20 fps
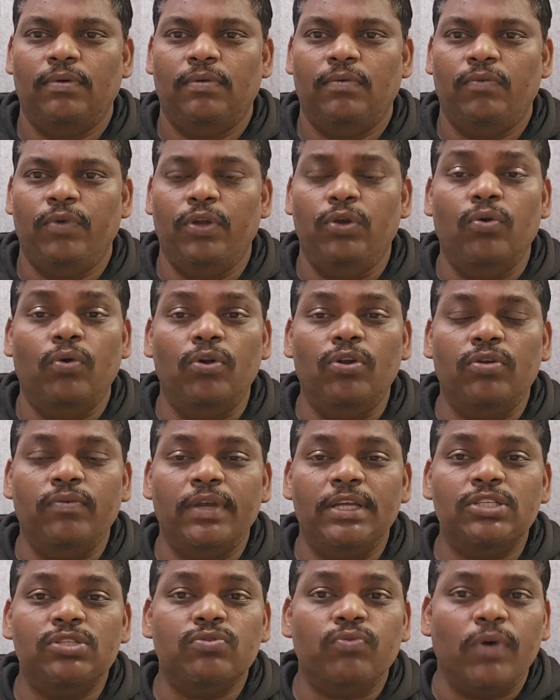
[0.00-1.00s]
We don't
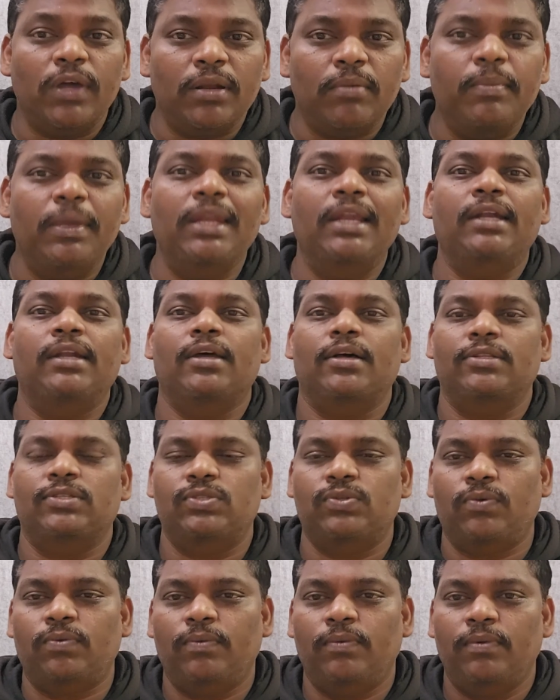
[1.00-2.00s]
waste 1 minute
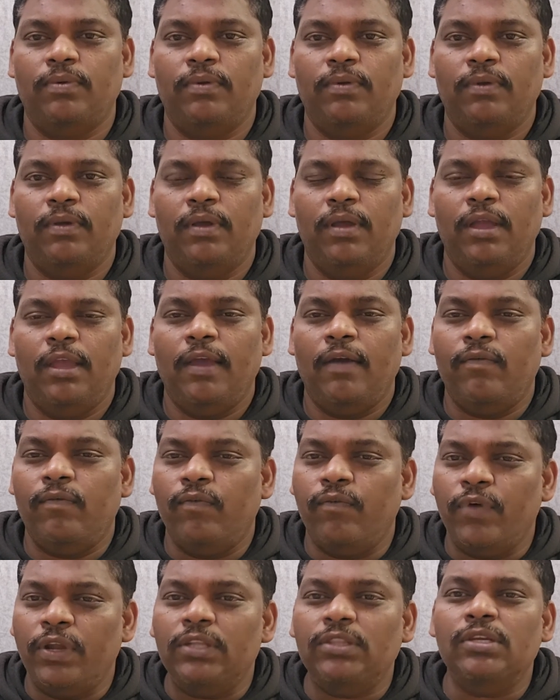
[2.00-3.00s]
also.
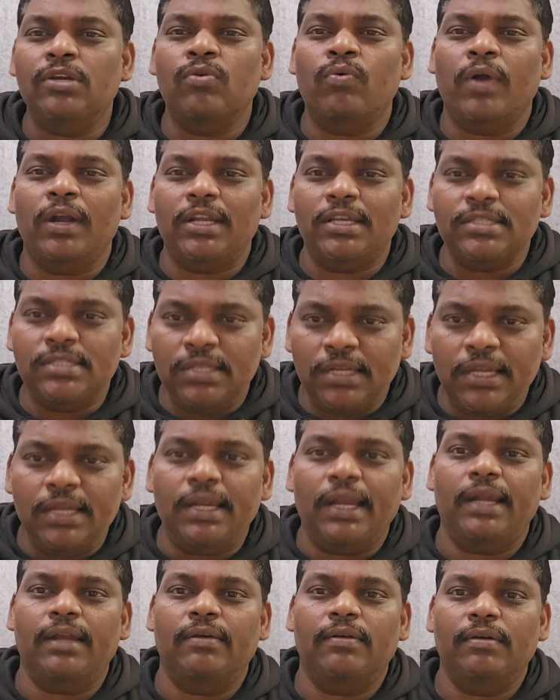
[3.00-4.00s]
Everything what is
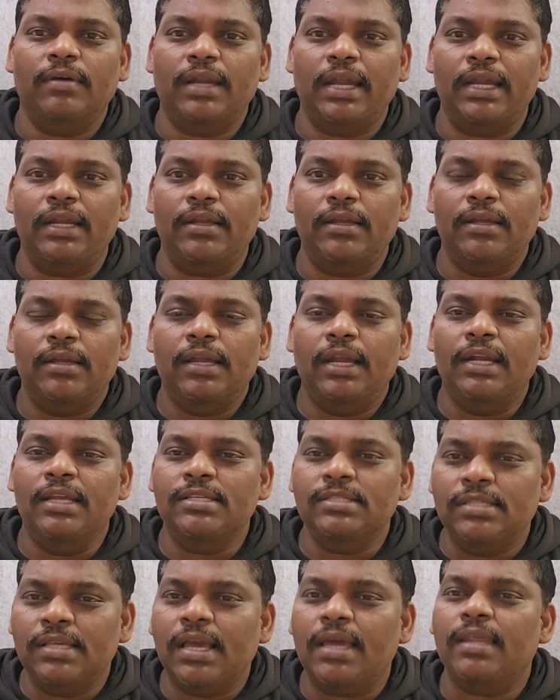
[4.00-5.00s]
needed, right, it
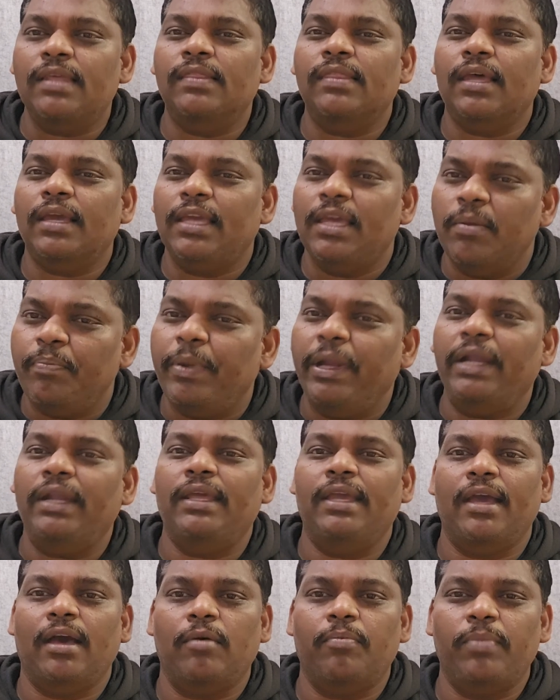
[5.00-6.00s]
is there in the
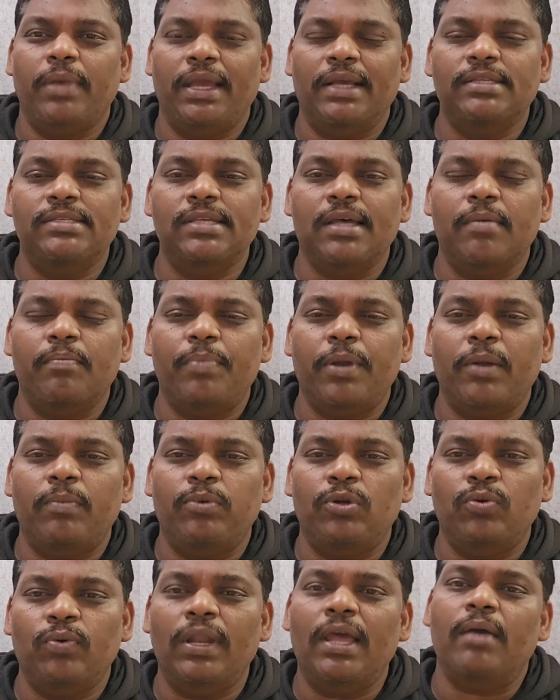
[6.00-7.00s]
EPT app, exam
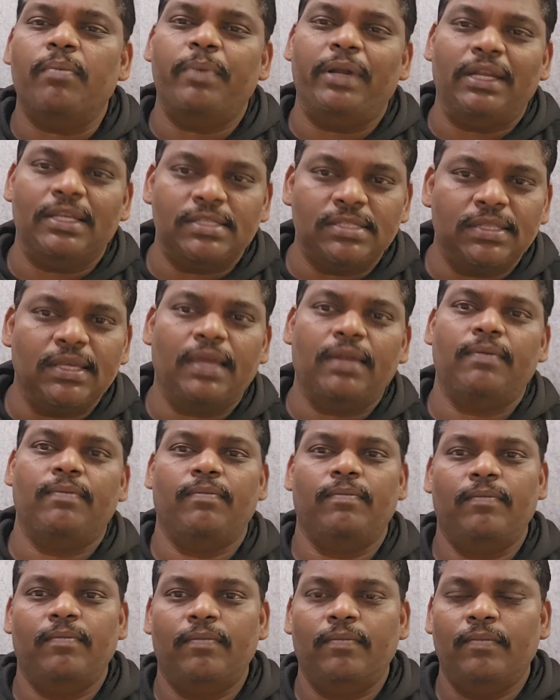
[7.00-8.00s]
prep tool app, it is there.
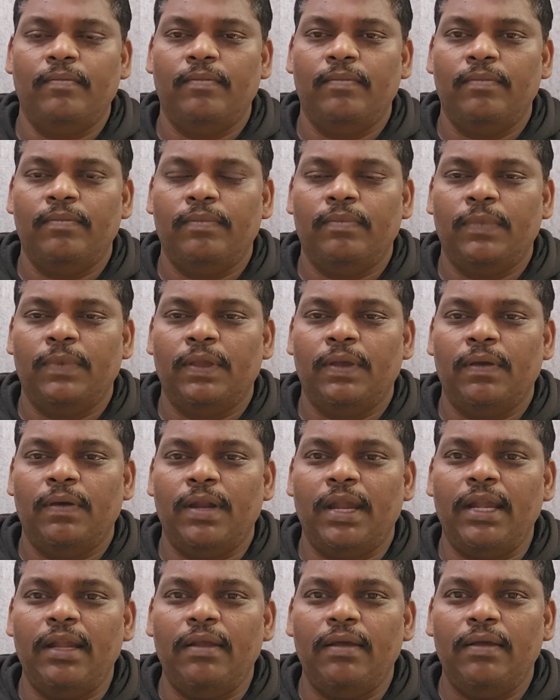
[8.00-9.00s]

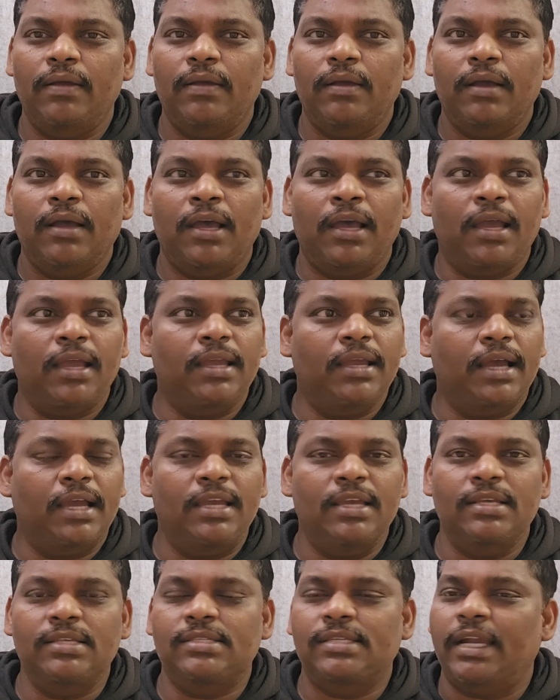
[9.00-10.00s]
Right?
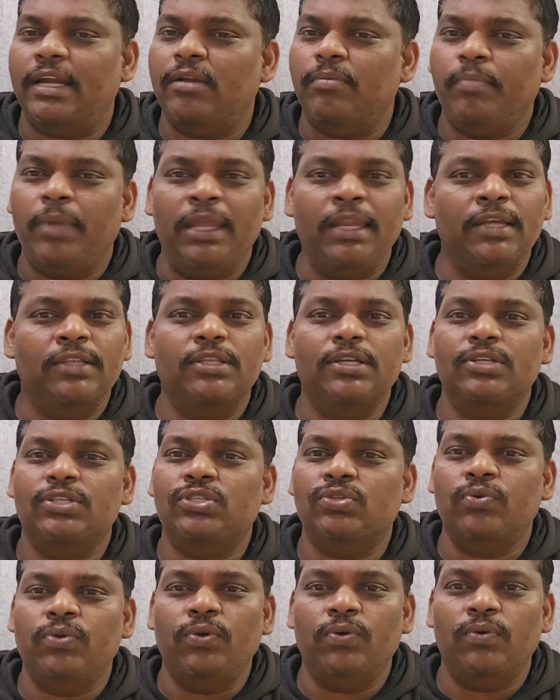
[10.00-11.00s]
I said many things
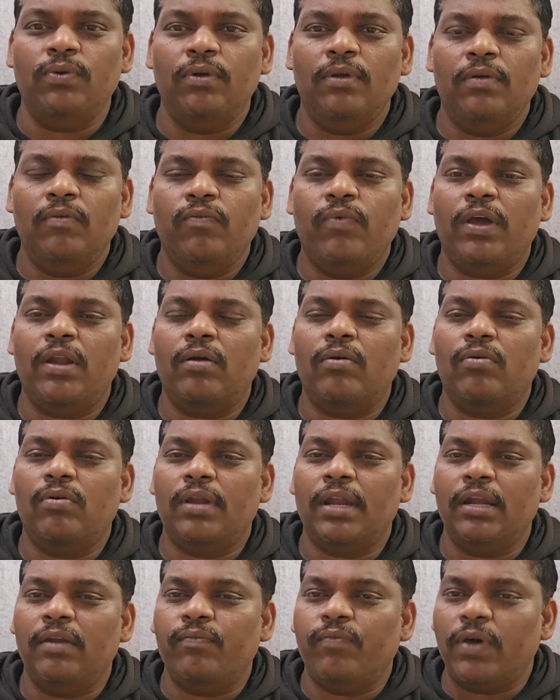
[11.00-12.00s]
to you for
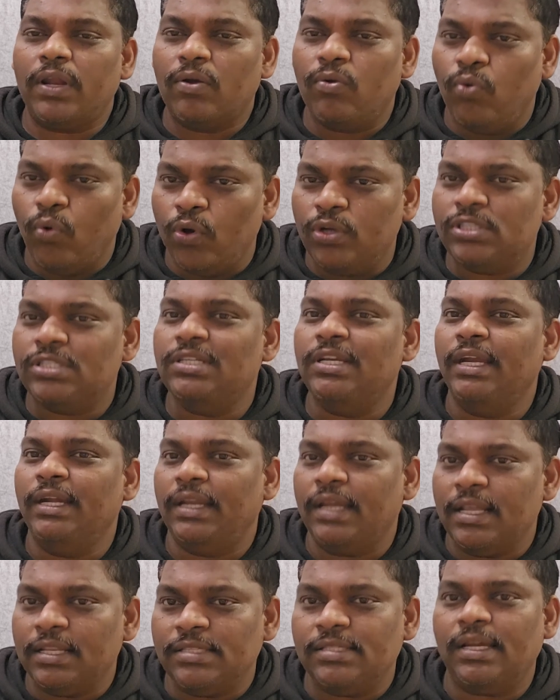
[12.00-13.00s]
right for course
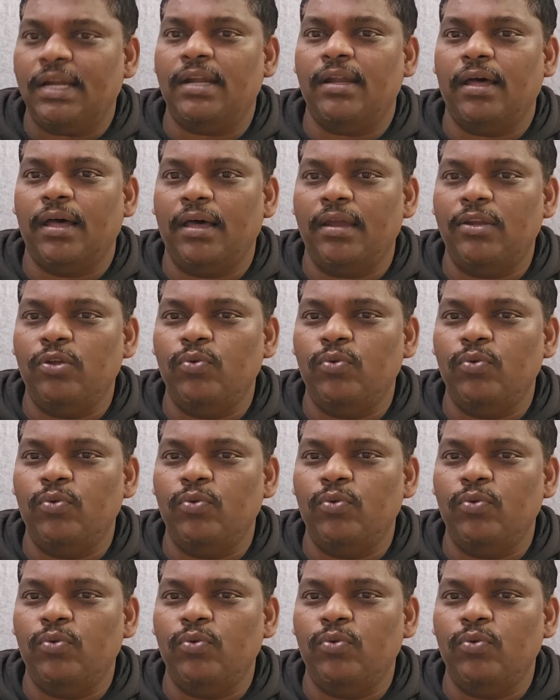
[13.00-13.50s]
details and all.